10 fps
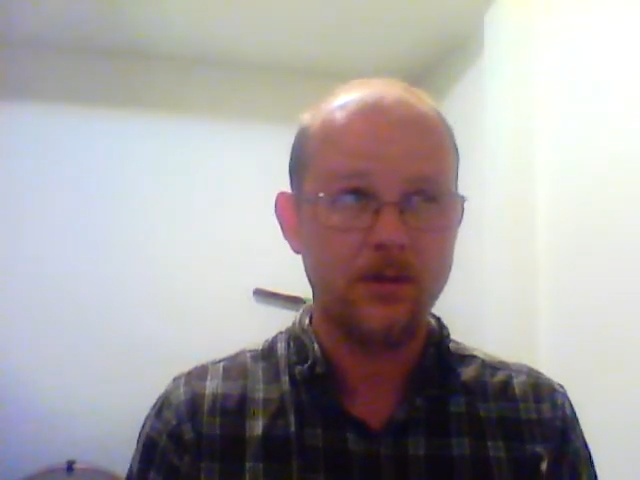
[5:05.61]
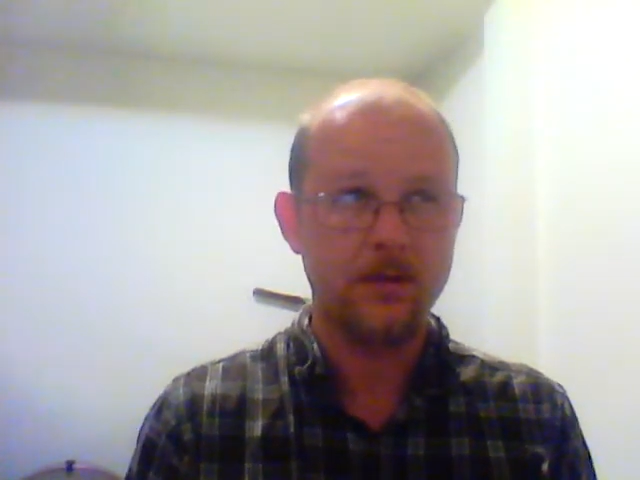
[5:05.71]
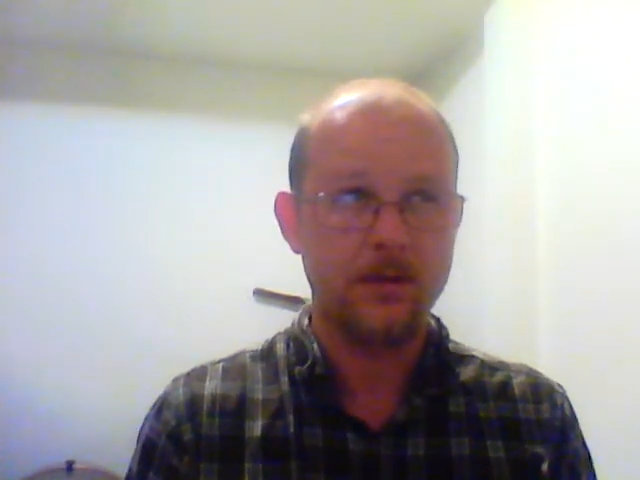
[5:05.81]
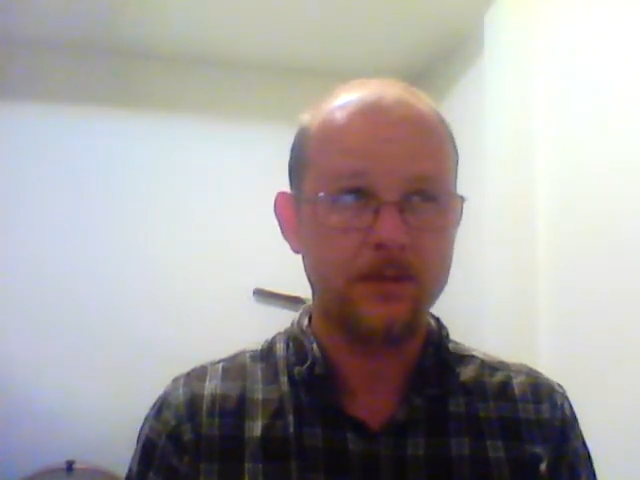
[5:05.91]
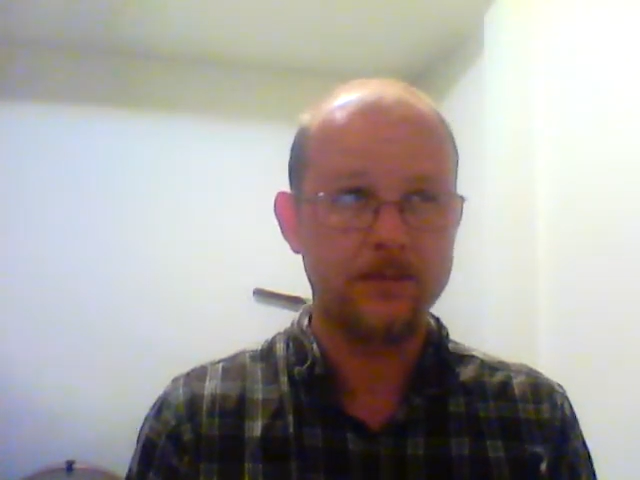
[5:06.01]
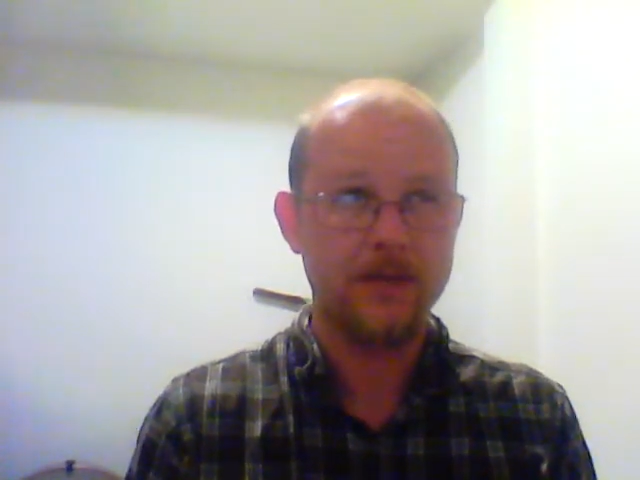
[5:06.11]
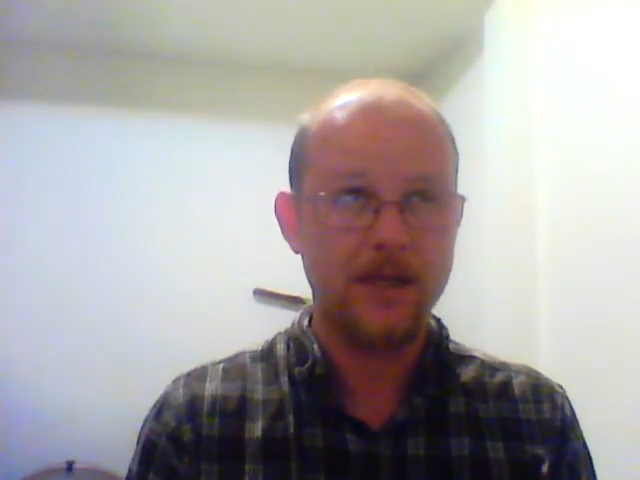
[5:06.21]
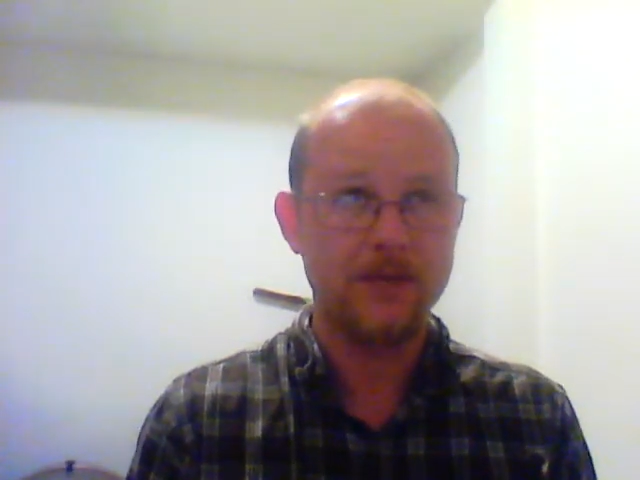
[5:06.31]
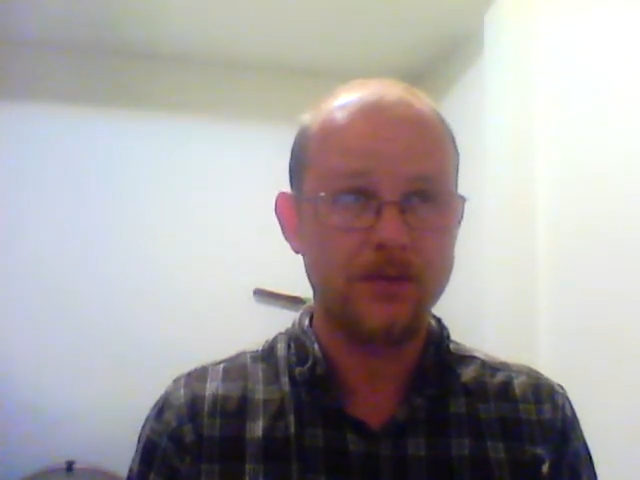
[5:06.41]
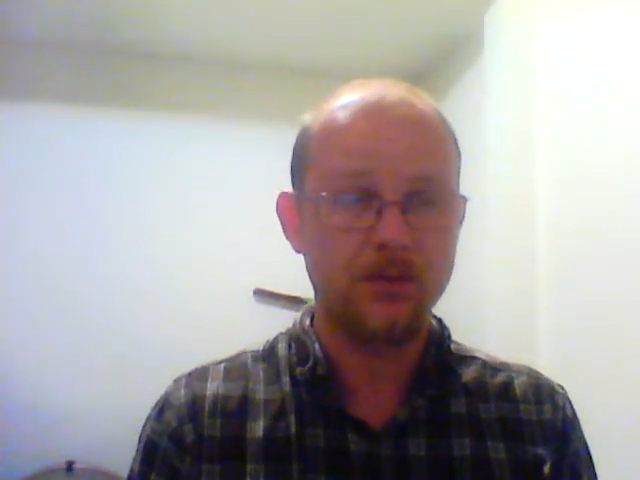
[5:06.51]

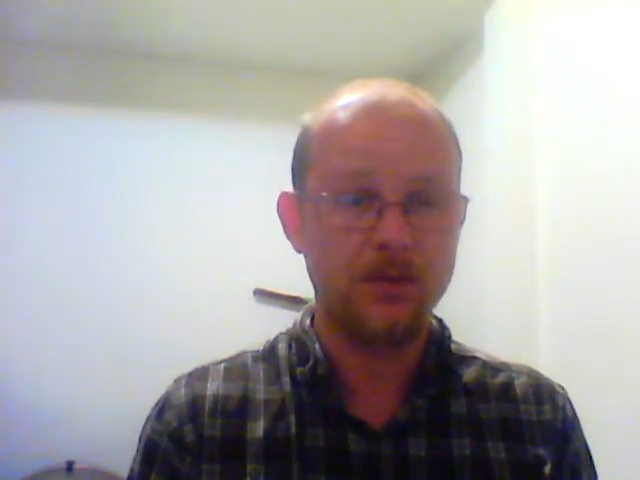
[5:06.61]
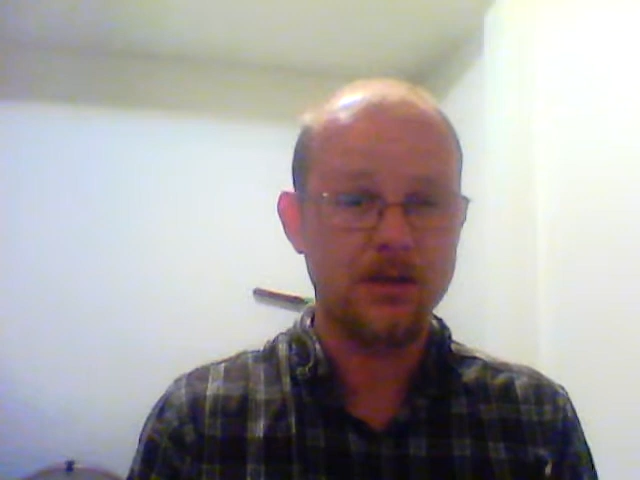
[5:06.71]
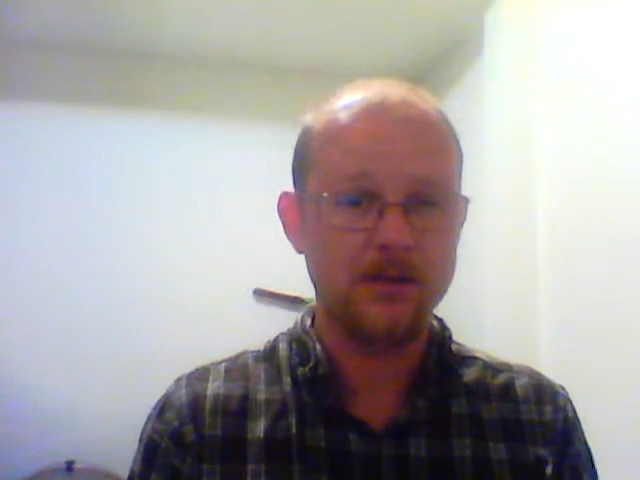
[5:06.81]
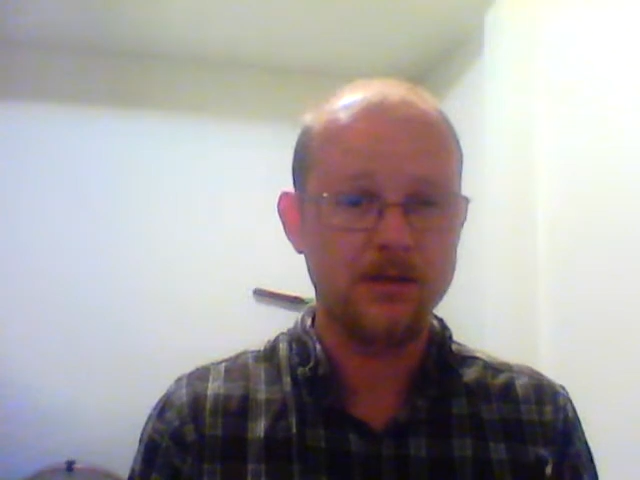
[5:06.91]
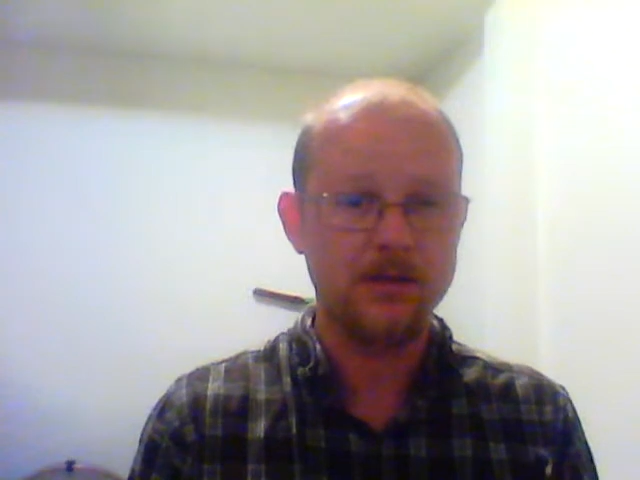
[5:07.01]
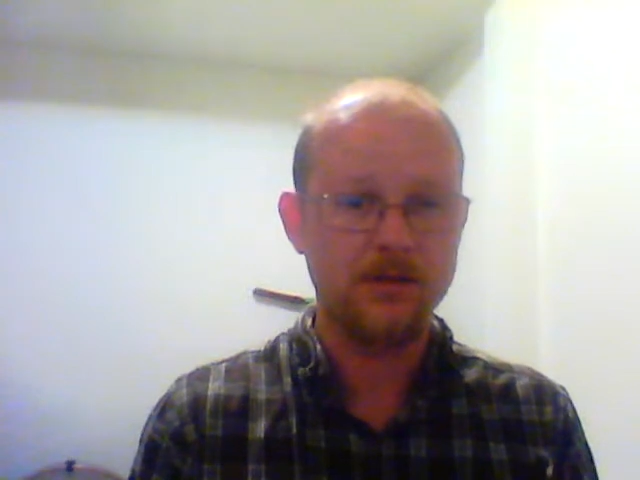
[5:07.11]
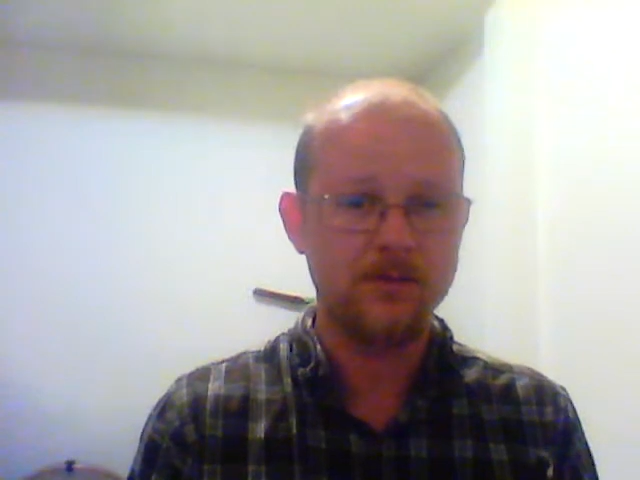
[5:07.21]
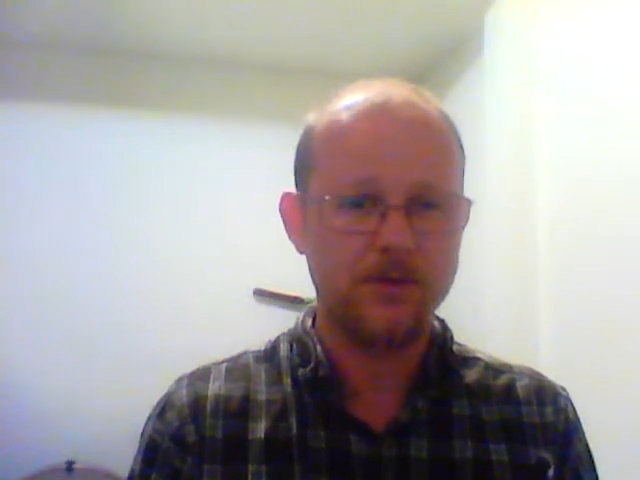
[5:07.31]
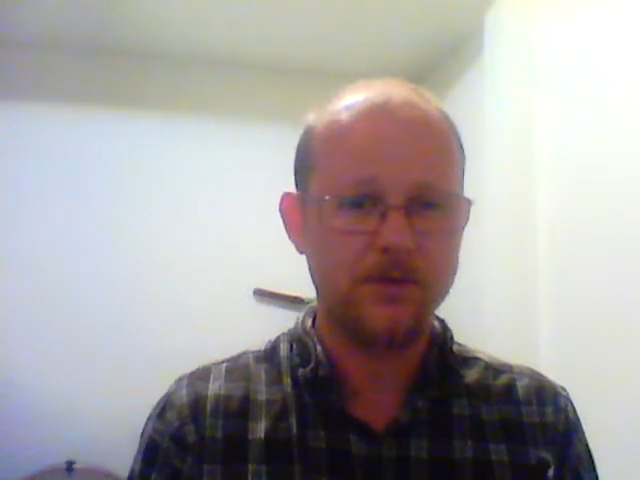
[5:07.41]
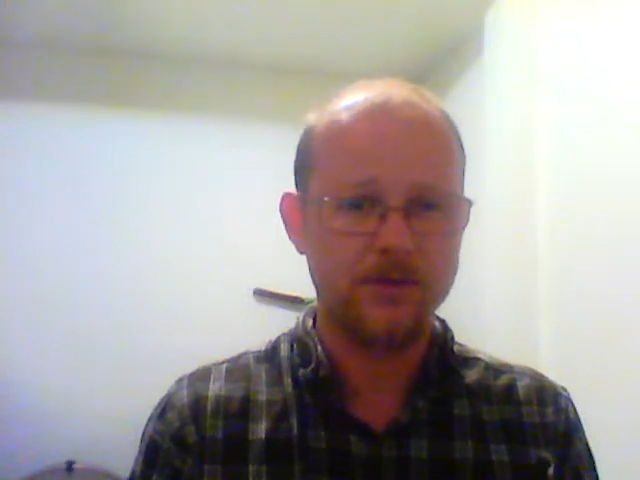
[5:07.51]
after bottling
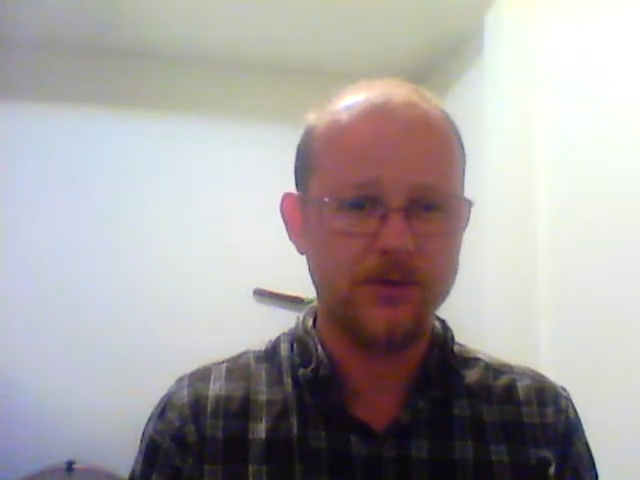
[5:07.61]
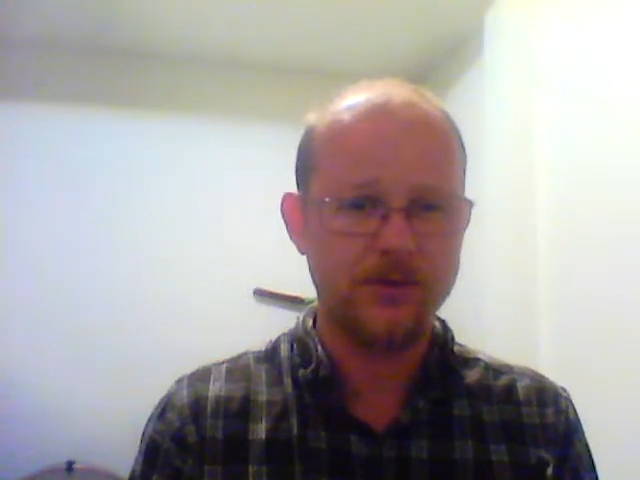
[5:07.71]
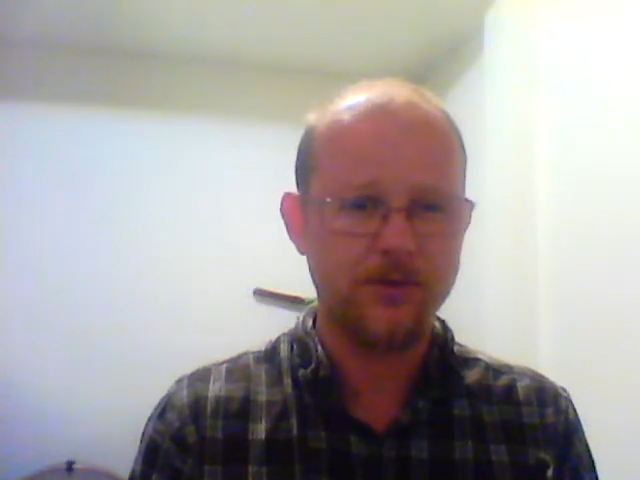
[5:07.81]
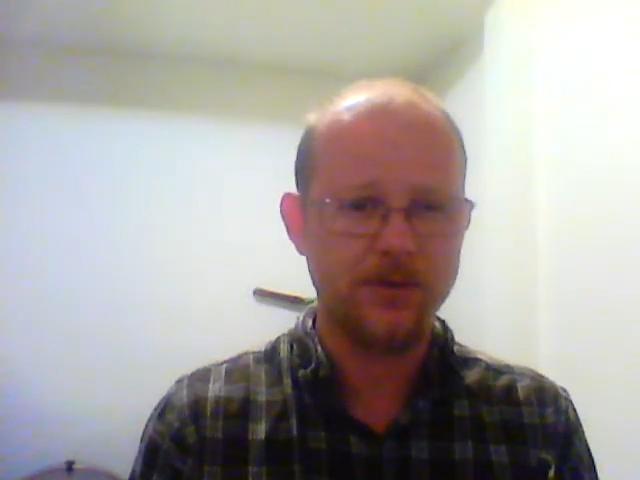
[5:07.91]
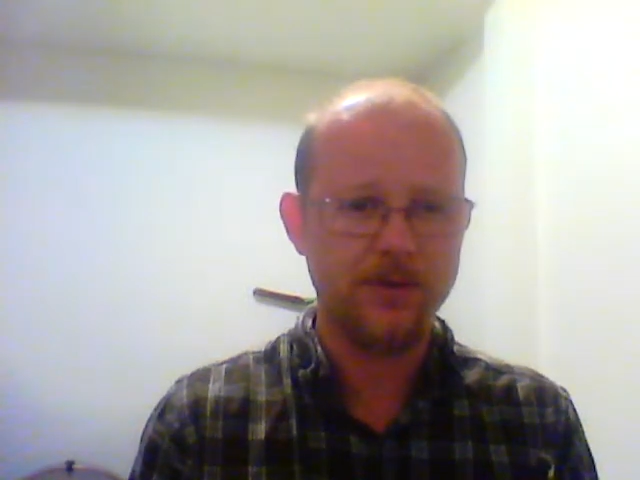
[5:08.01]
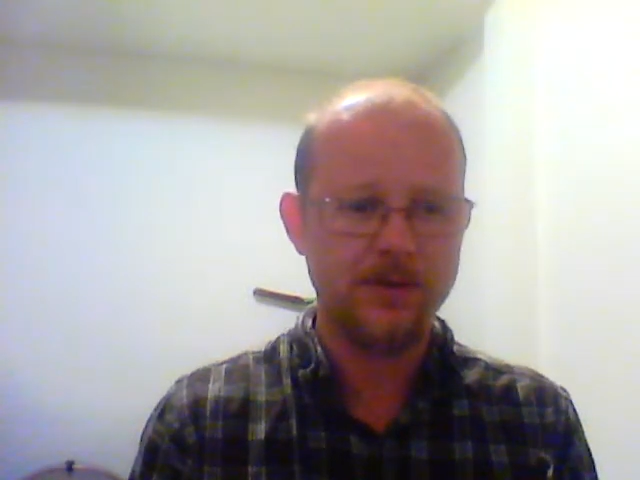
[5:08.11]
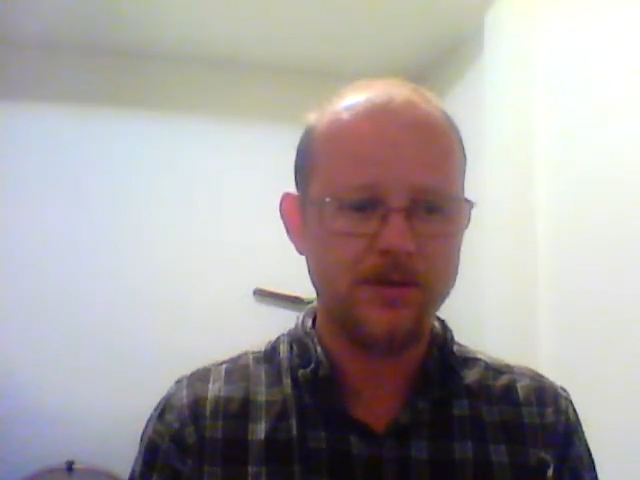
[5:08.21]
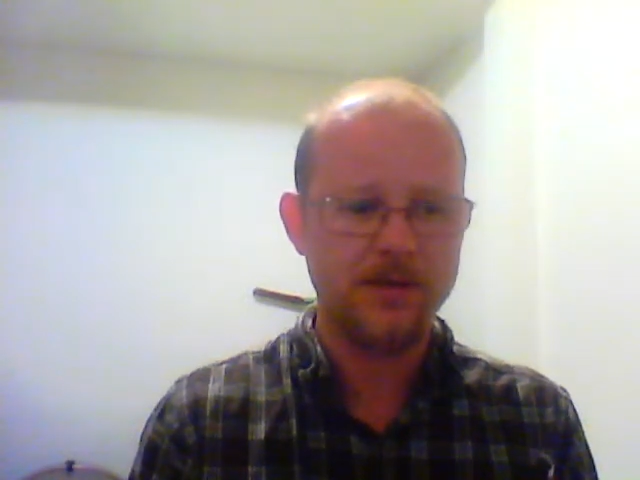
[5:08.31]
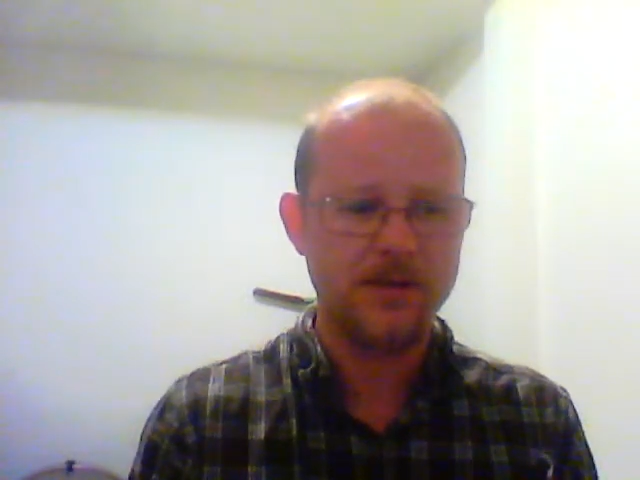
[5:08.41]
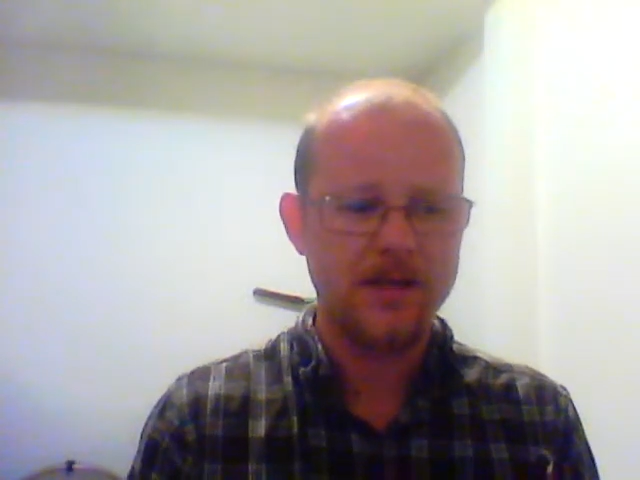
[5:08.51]
for the first 3 weeks,